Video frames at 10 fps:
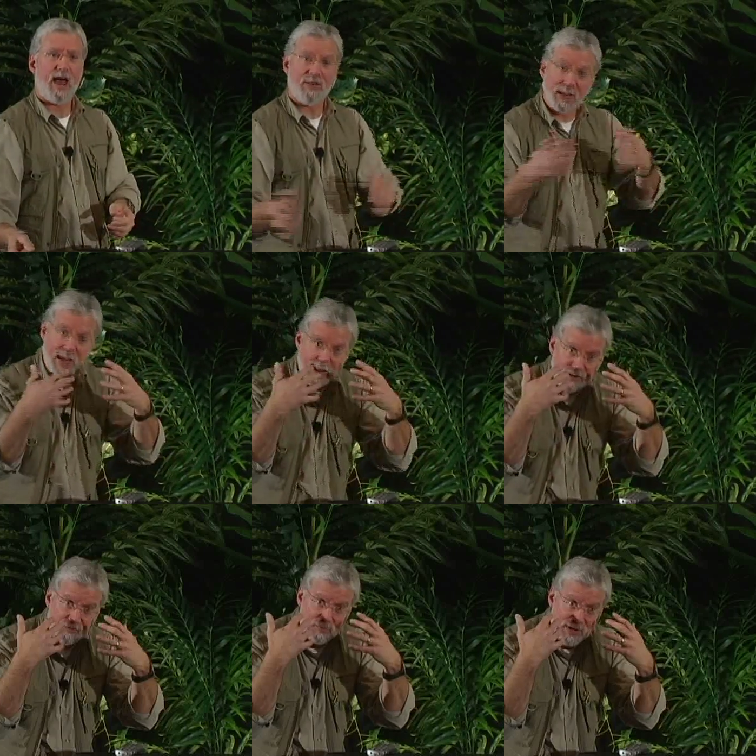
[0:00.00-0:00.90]

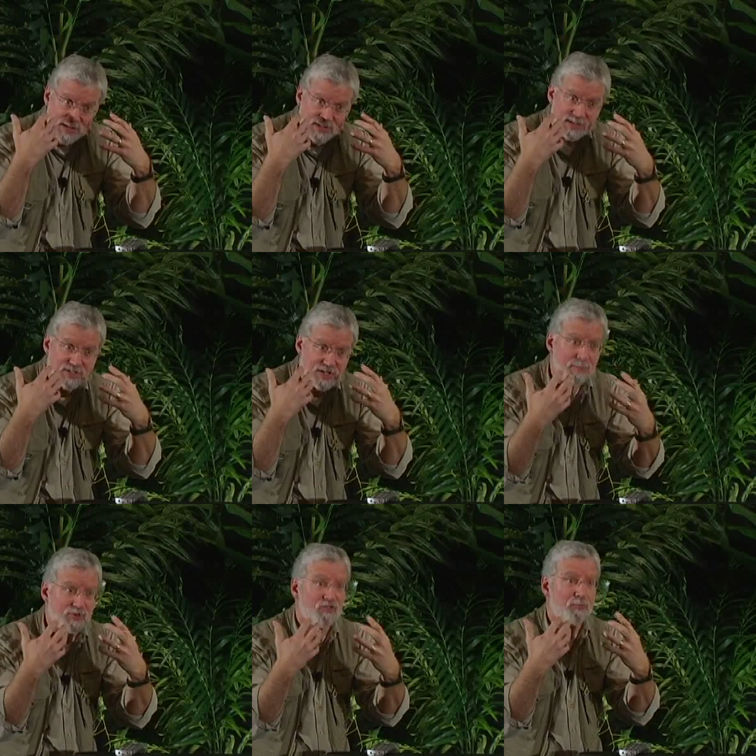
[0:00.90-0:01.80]
And from his
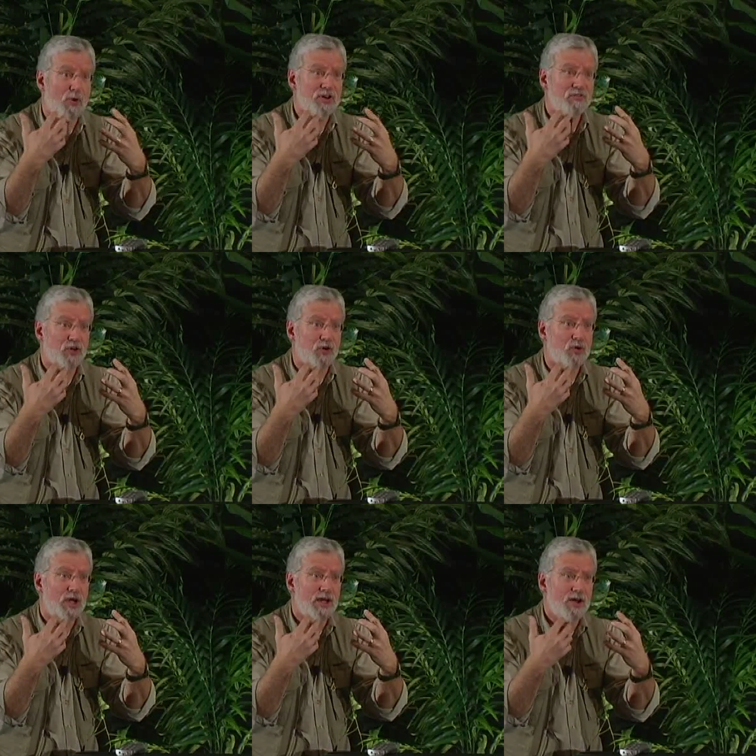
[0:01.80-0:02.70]
assumptive point of
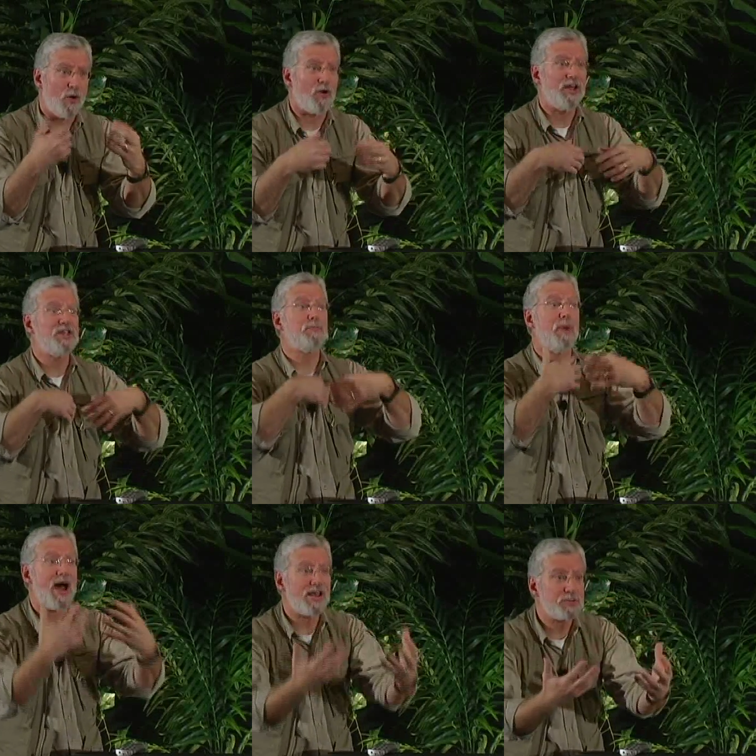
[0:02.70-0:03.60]
view, or his
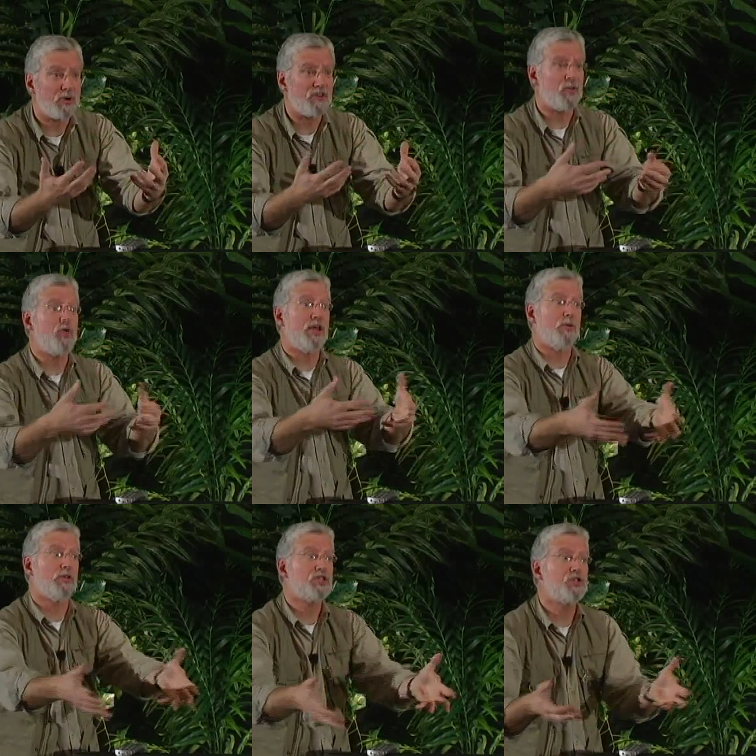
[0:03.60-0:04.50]
biased point of view, he
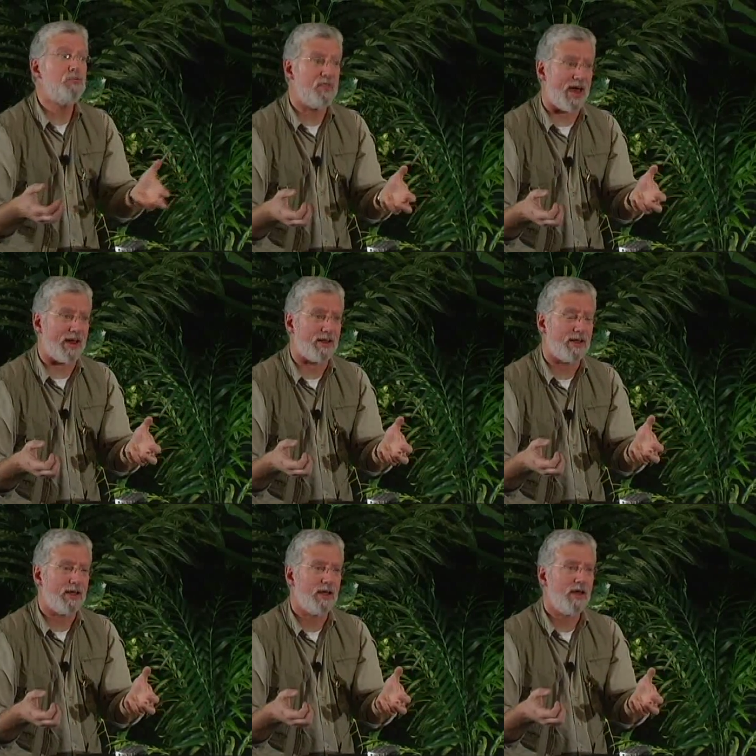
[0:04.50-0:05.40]
will assume that.
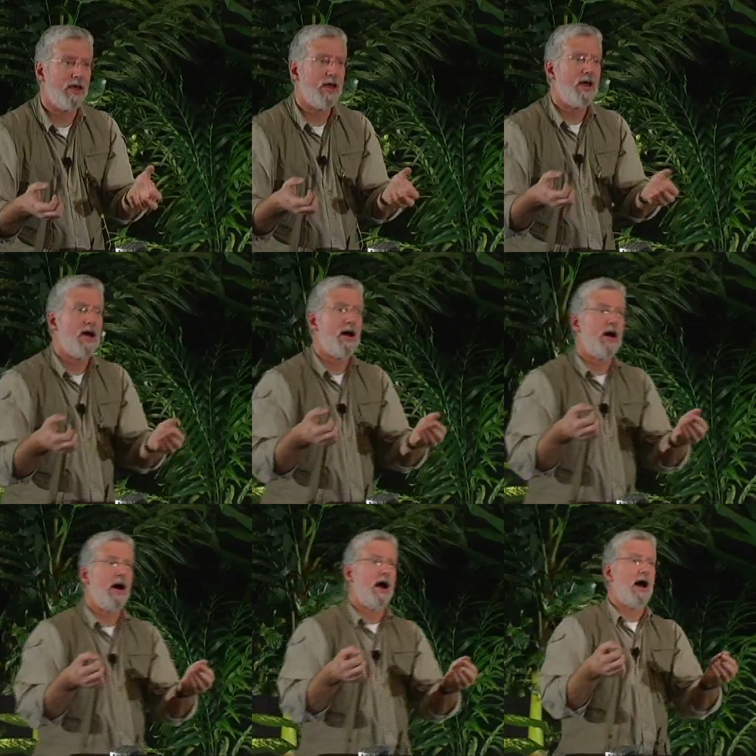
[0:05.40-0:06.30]

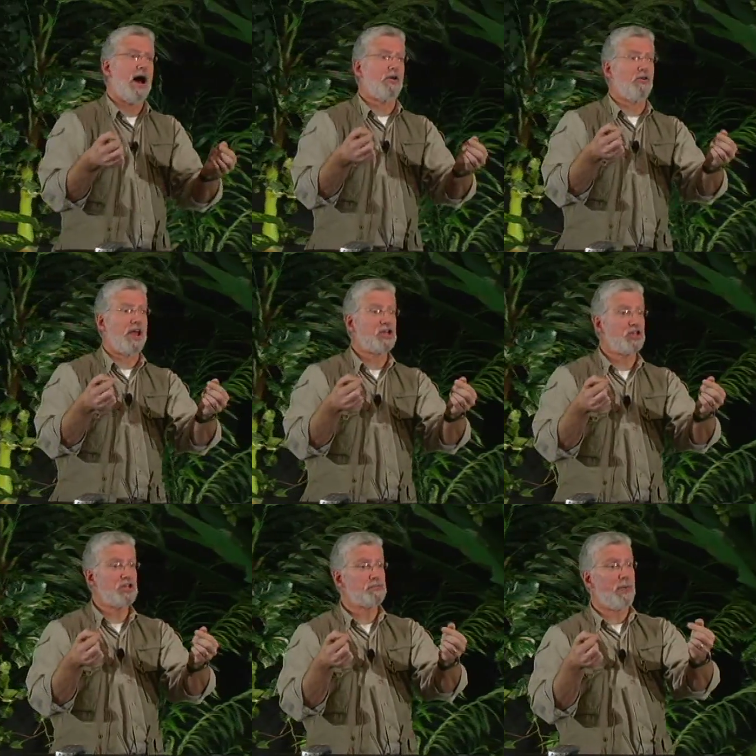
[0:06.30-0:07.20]
A
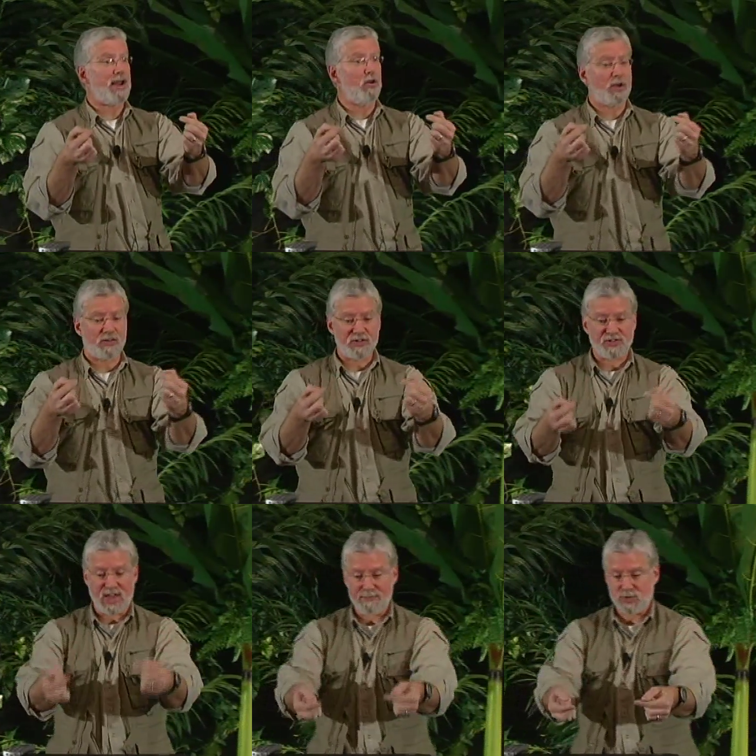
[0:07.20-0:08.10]
creationist might look at the
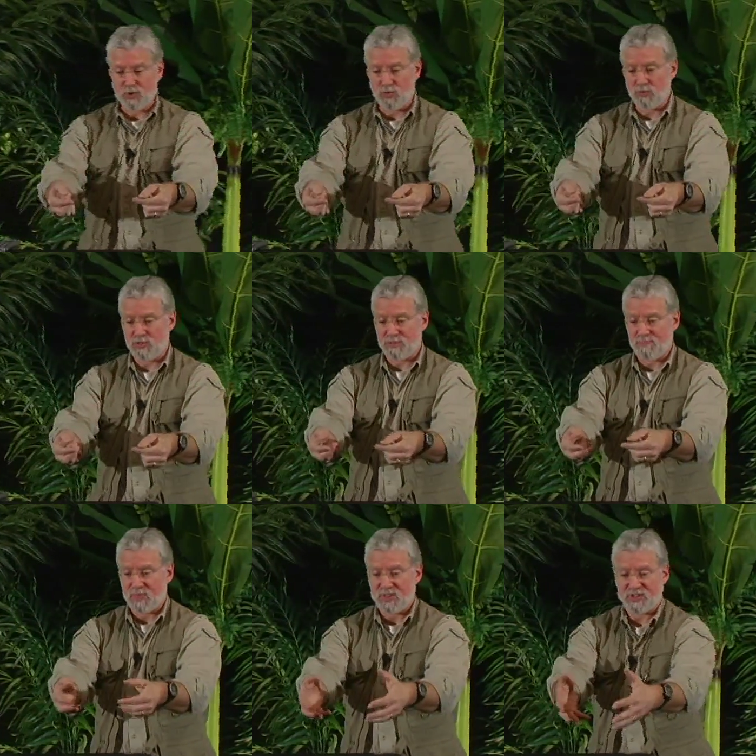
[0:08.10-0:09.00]
same tools,
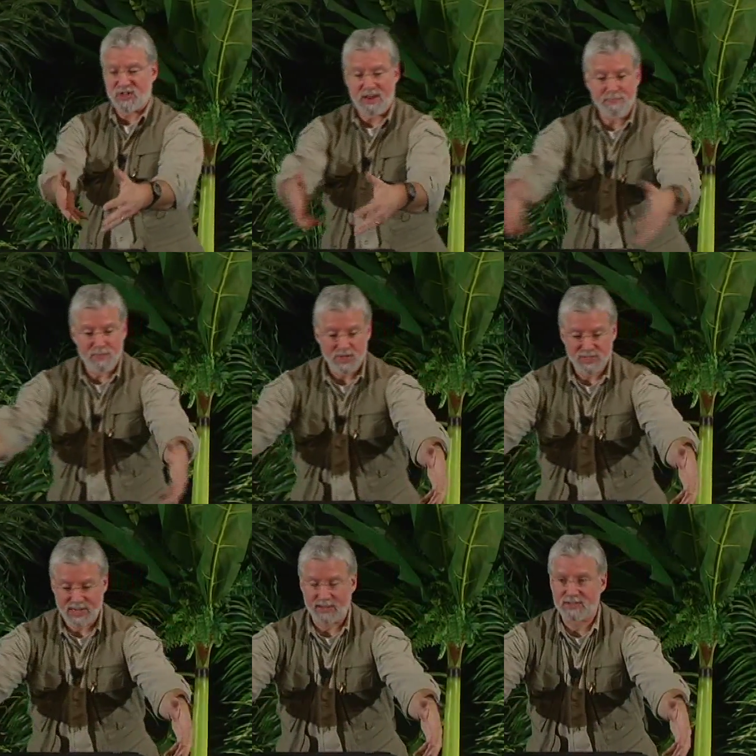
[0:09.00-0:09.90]
the same
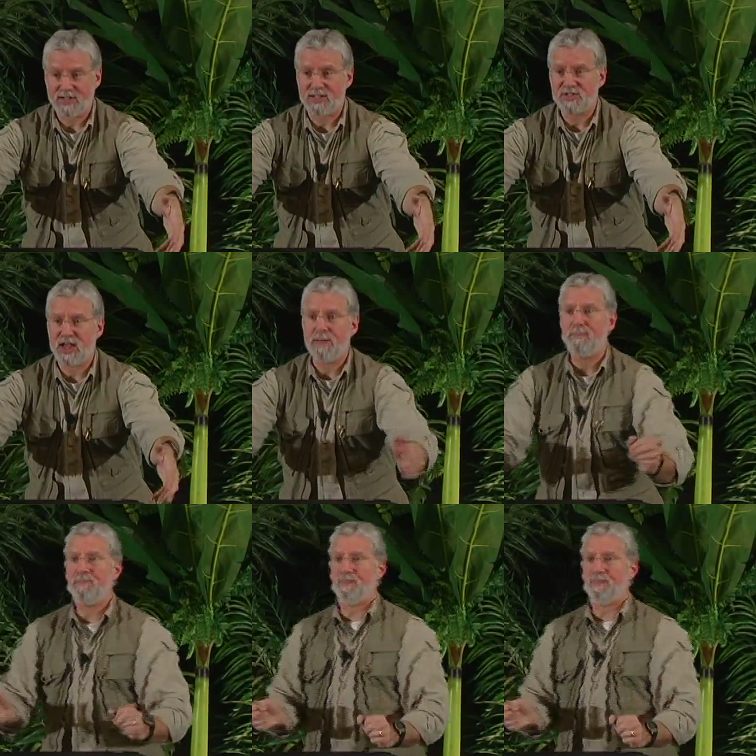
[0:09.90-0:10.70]
skeleton, and say,